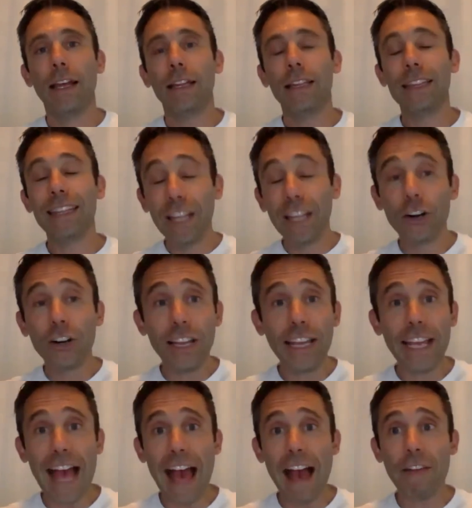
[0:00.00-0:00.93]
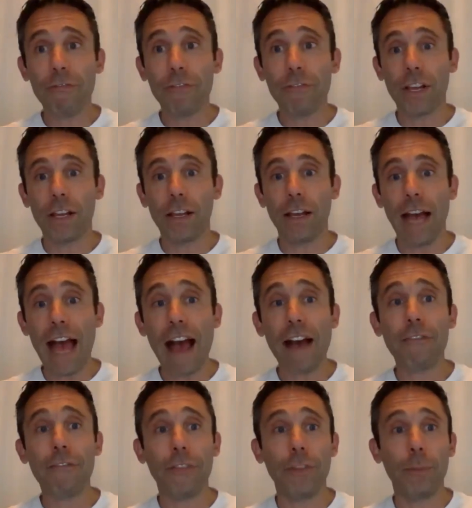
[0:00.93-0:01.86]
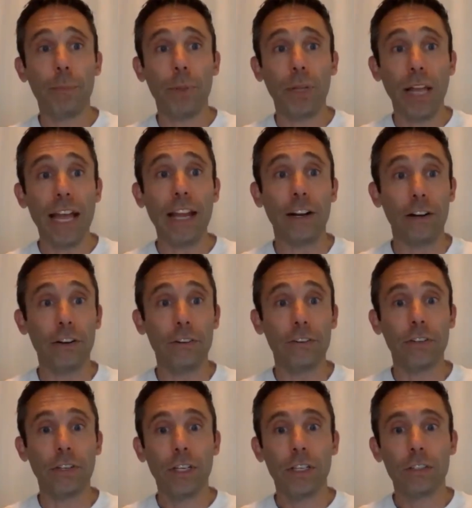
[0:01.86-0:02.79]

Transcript: literally half the players.